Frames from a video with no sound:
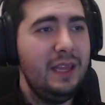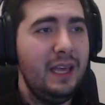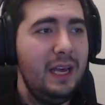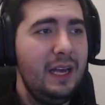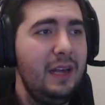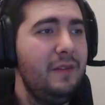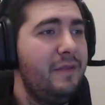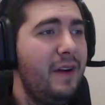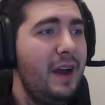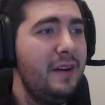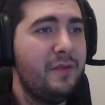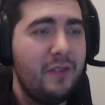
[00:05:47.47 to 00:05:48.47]
they
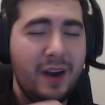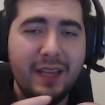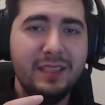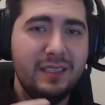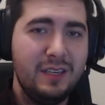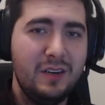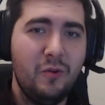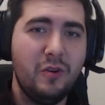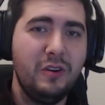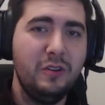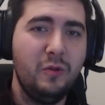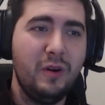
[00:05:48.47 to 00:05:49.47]
find friends in a
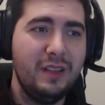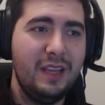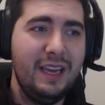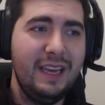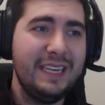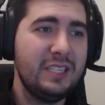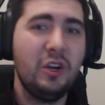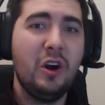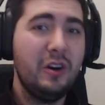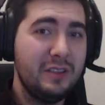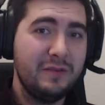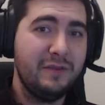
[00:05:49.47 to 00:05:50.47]
world where like it's
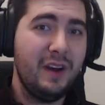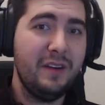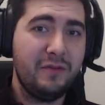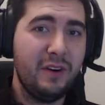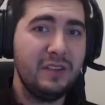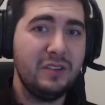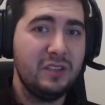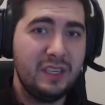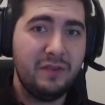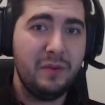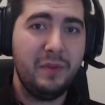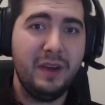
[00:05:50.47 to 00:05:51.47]
hard to find friends because
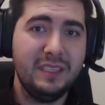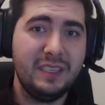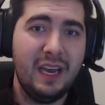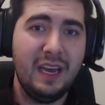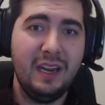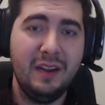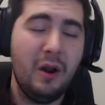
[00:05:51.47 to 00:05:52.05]
everybody's kind of,